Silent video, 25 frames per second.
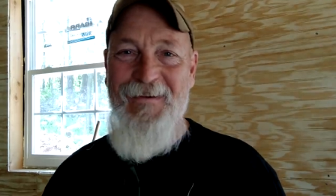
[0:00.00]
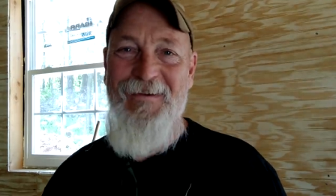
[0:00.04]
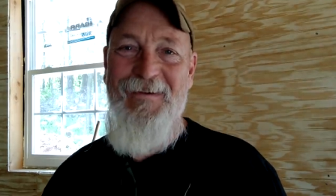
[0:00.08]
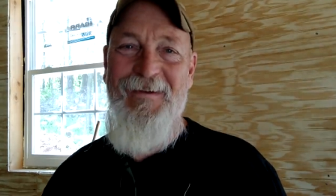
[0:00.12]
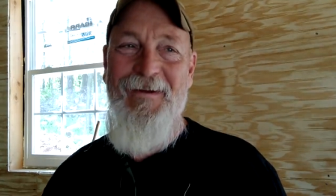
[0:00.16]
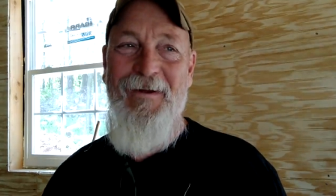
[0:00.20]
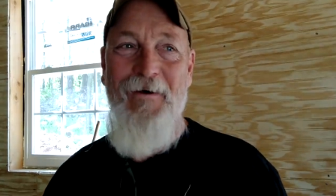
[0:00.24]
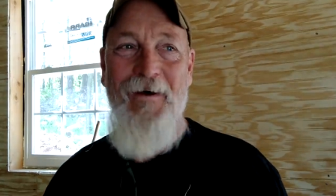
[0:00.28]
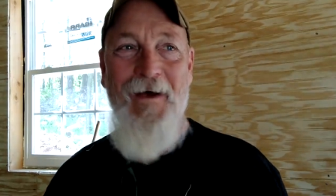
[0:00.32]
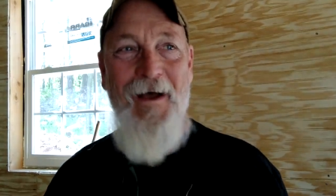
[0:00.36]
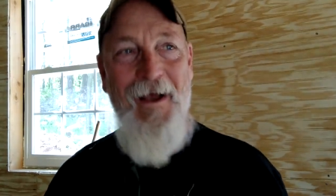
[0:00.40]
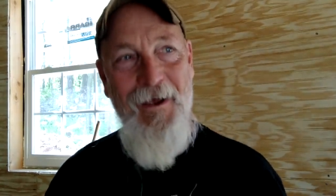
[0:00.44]

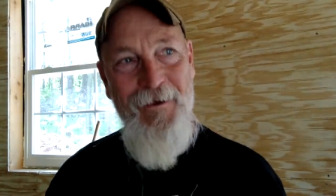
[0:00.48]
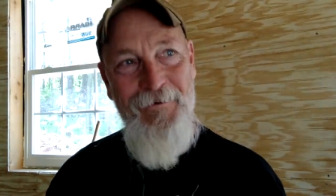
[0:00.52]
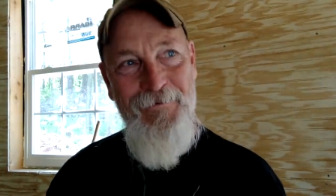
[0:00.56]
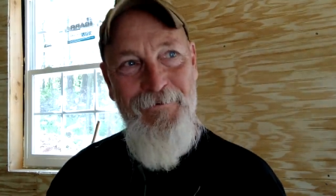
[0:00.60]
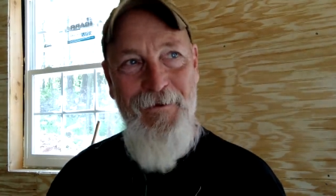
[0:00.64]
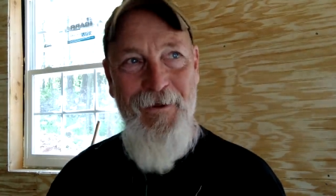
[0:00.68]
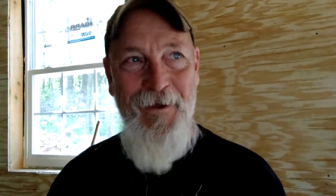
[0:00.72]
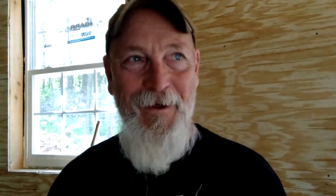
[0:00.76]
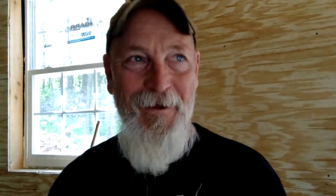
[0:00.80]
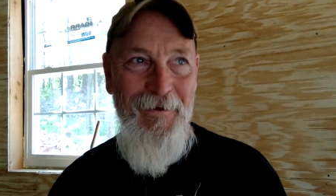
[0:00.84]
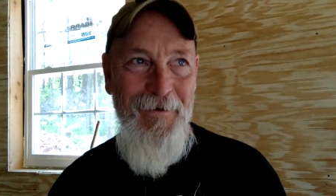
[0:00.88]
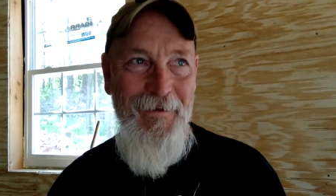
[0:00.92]
You know,
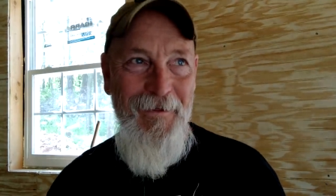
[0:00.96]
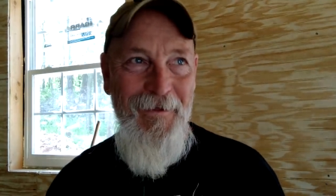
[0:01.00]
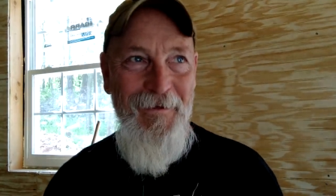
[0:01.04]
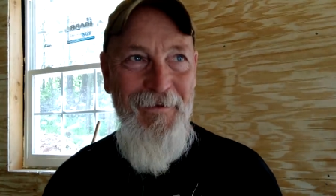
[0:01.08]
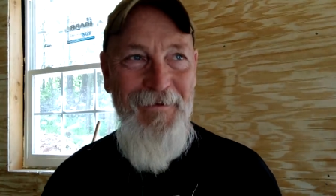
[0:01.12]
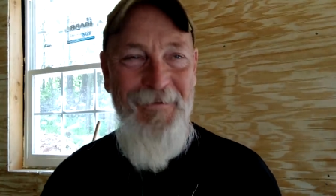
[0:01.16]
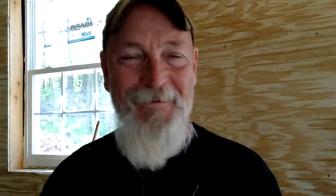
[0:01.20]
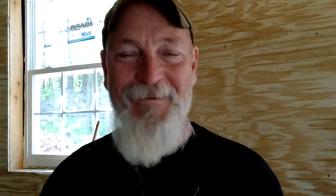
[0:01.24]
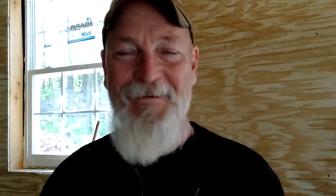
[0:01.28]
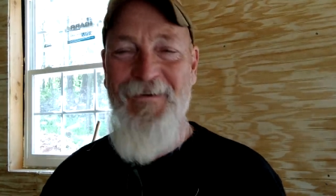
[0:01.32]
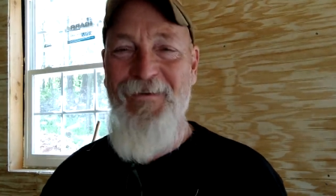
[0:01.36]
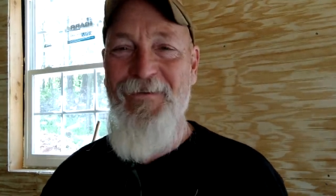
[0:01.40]
hashtag
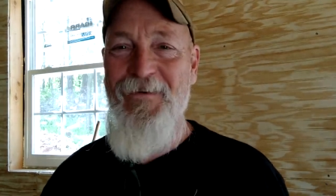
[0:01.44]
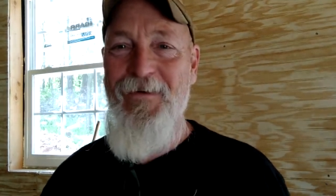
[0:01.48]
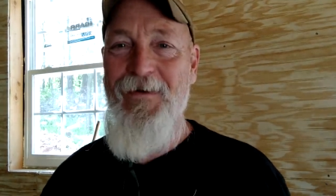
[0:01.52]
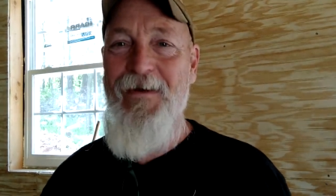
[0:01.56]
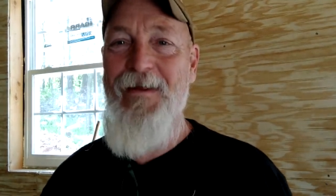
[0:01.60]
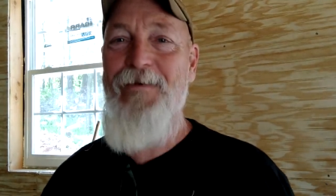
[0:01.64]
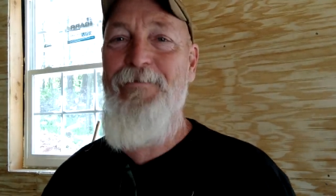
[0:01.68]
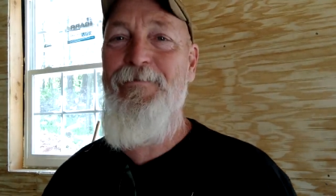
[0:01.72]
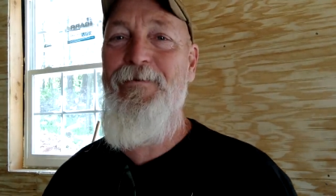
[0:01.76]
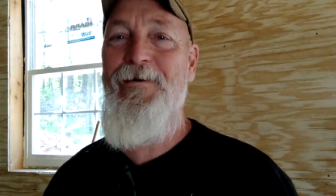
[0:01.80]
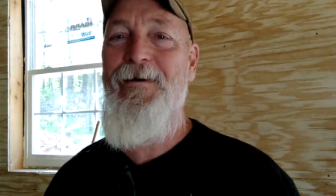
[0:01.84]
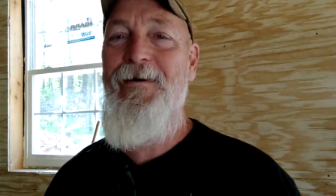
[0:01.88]
this or
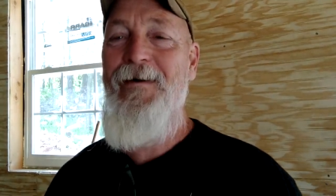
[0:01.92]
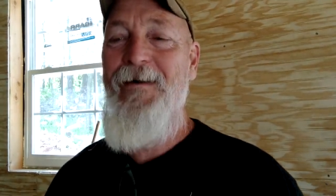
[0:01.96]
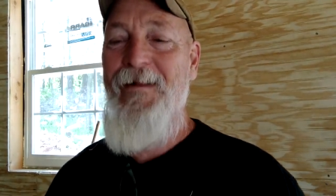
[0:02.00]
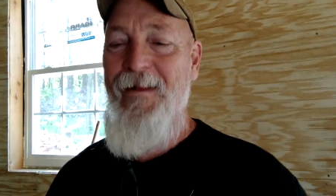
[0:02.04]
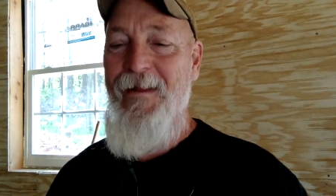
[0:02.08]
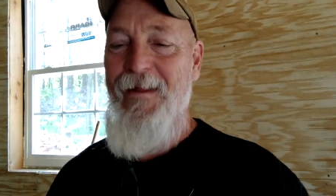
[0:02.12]
whatever.